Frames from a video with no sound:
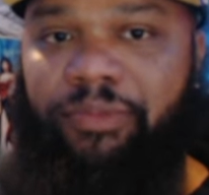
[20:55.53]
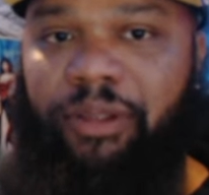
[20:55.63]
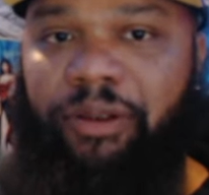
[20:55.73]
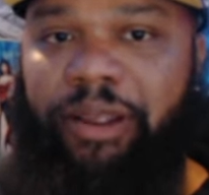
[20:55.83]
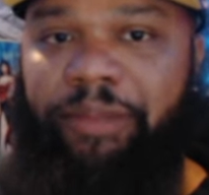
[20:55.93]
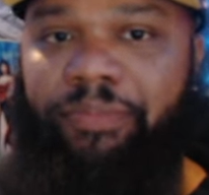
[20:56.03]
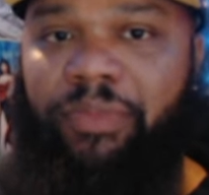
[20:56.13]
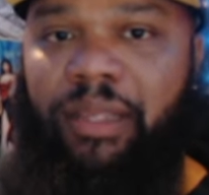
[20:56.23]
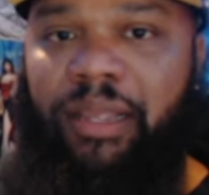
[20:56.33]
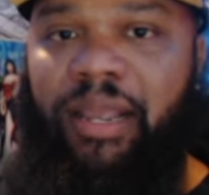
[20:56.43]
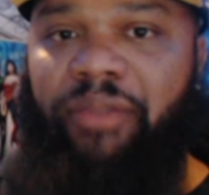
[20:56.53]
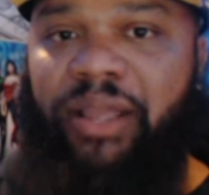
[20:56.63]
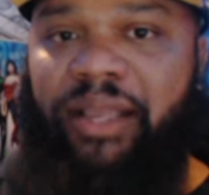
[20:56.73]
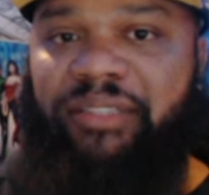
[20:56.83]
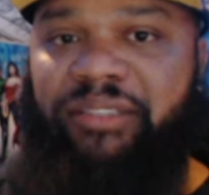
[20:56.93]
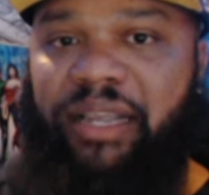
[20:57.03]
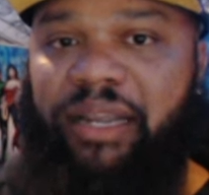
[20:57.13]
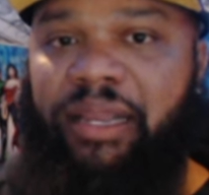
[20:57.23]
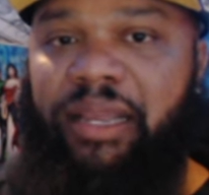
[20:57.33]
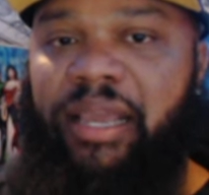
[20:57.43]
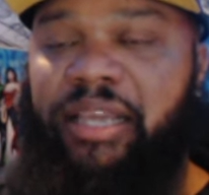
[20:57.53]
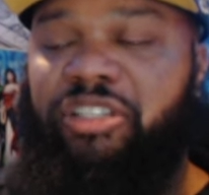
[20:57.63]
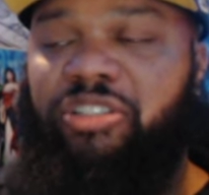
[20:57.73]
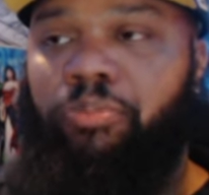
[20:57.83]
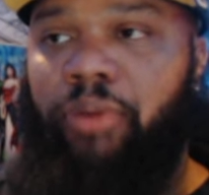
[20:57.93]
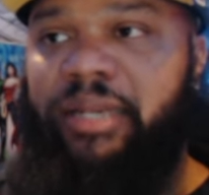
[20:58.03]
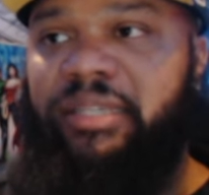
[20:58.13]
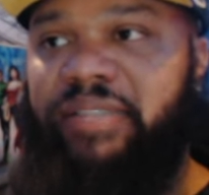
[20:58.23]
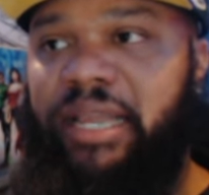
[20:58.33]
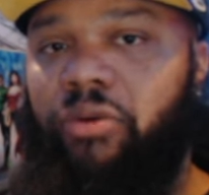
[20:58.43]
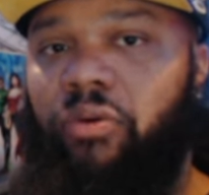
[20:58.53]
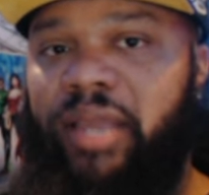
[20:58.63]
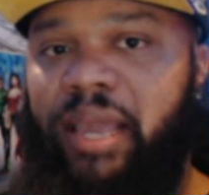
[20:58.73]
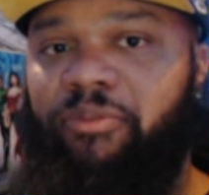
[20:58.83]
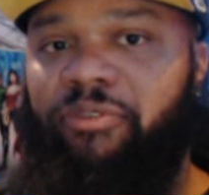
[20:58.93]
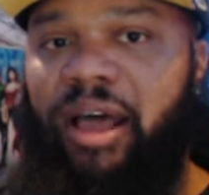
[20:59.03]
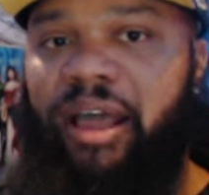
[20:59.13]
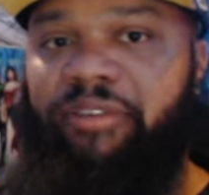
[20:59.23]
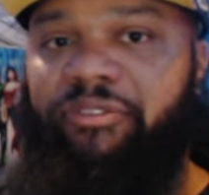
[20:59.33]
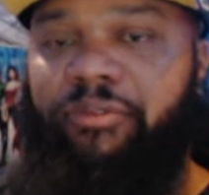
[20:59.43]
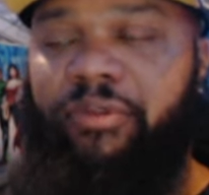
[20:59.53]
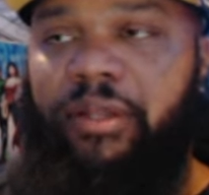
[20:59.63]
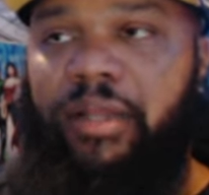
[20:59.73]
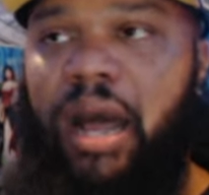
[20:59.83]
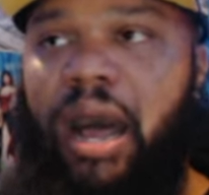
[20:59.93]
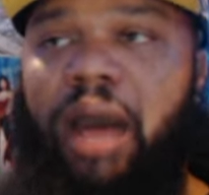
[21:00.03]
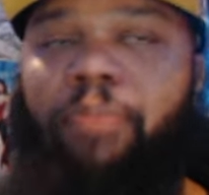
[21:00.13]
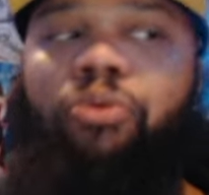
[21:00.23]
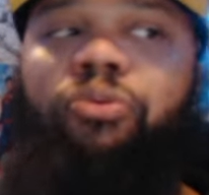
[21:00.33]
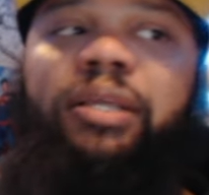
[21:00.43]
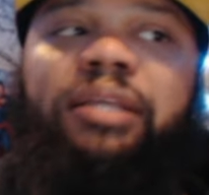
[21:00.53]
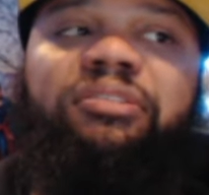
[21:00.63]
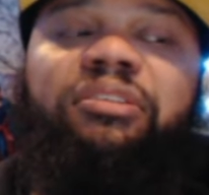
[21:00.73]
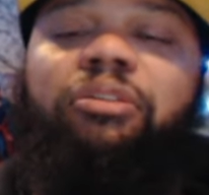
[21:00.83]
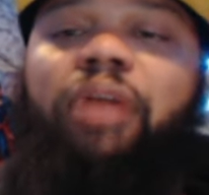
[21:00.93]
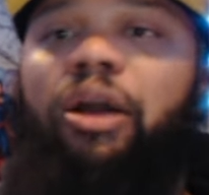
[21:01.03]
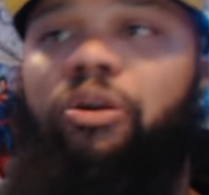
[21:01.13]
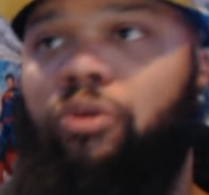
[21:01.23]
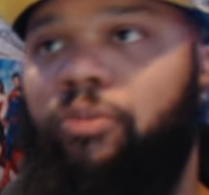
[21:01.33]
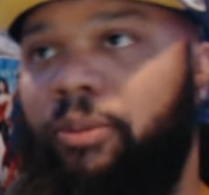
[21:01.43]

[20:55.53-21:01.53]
All right. And like I said, he sprained his ankle in game five, hobbled into the locker room,